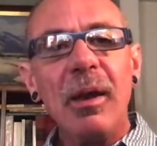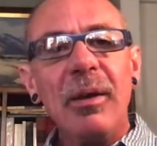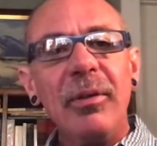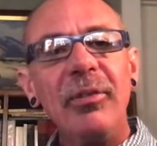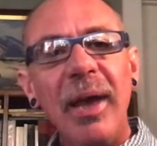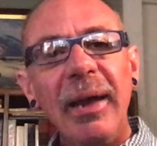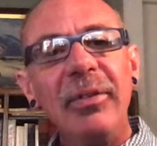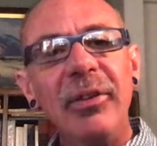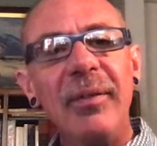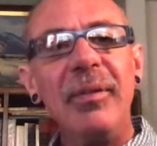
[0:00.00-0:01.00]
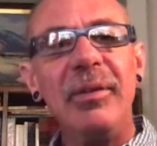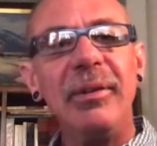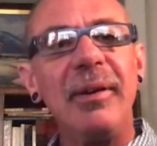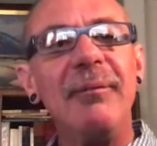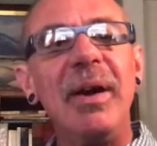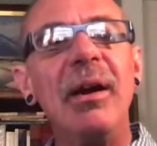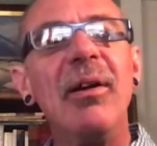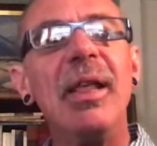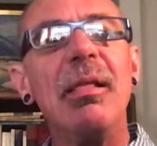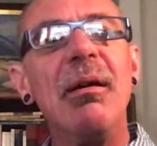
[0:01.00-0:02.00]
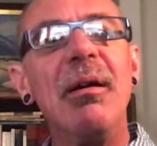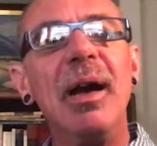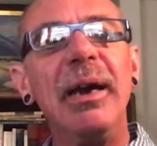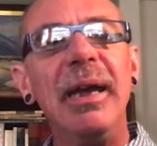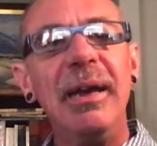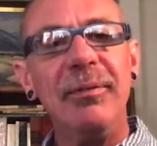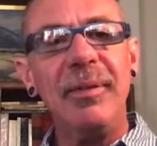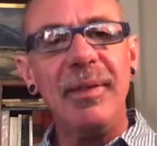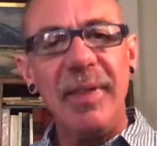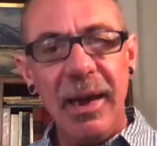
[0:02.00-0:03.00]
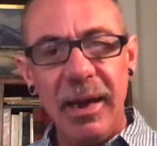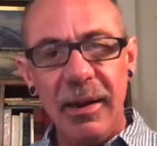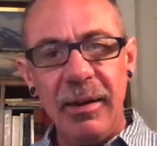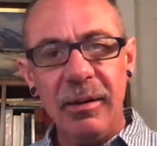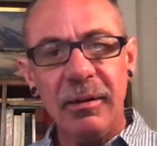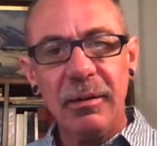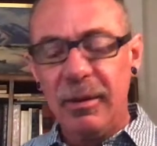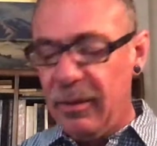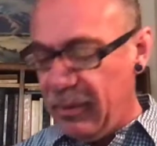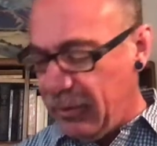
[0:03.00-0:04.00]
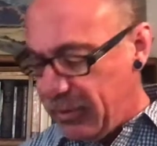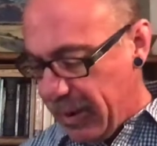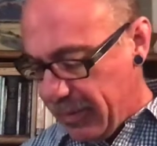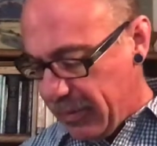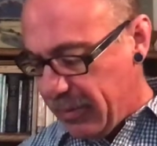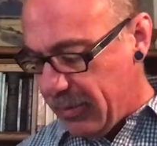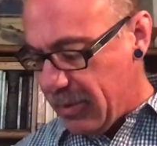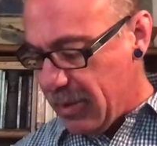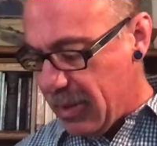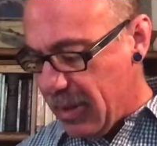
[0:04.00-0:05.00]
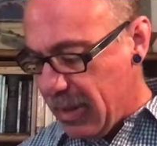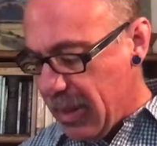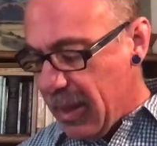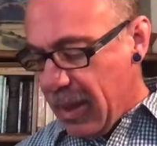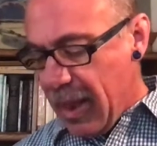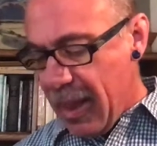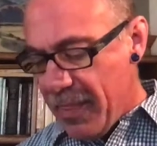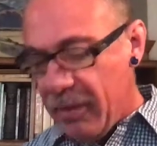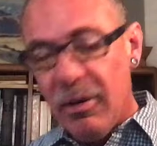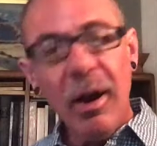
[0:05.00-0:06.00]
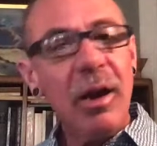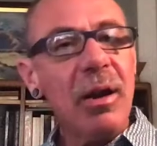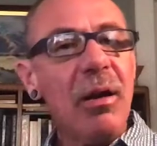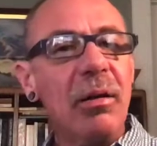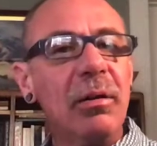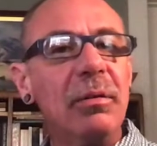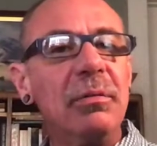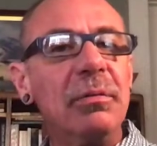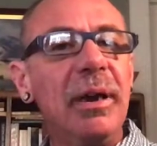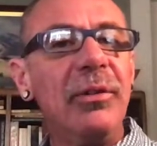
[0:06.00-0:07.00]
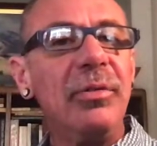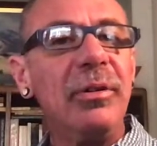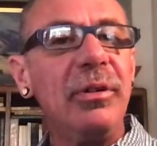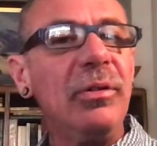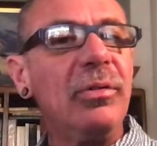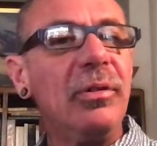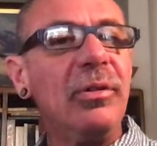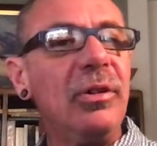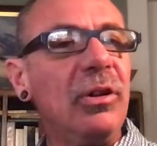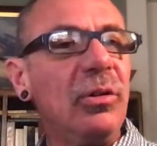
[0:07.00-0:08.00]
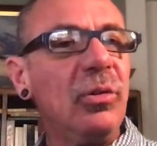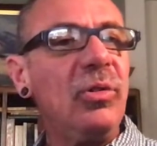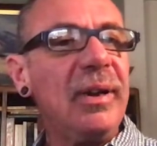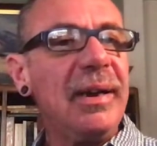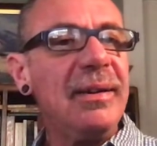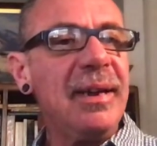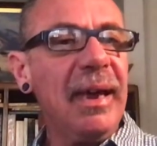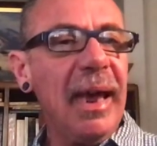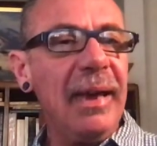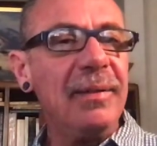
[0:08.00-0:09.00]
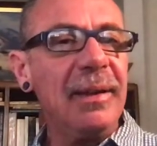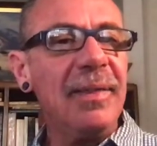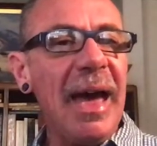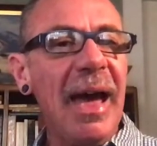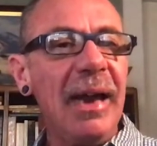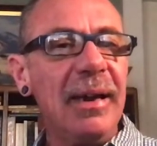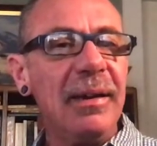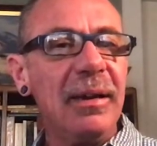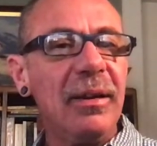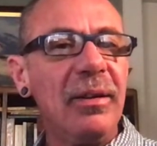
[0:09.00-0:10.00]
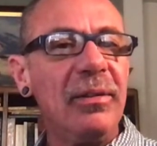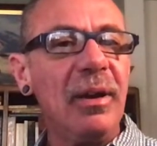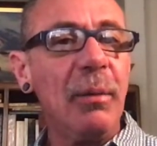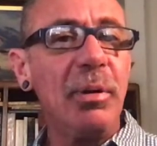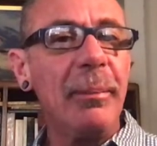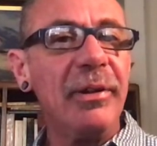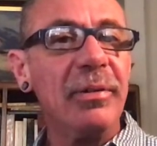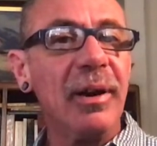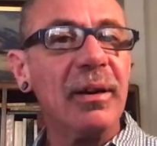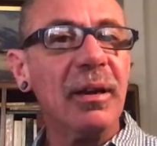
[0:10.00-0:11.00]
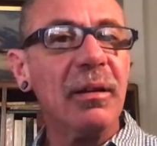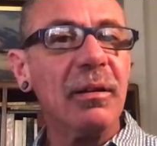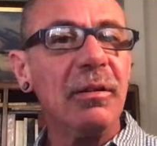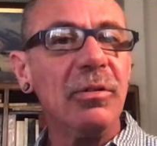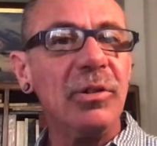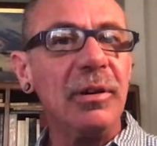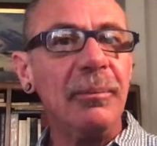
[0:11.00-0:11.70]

The second sentence is a very long if-then sentence. And there are no introducers used to indicate that that is a premise or a conclusion.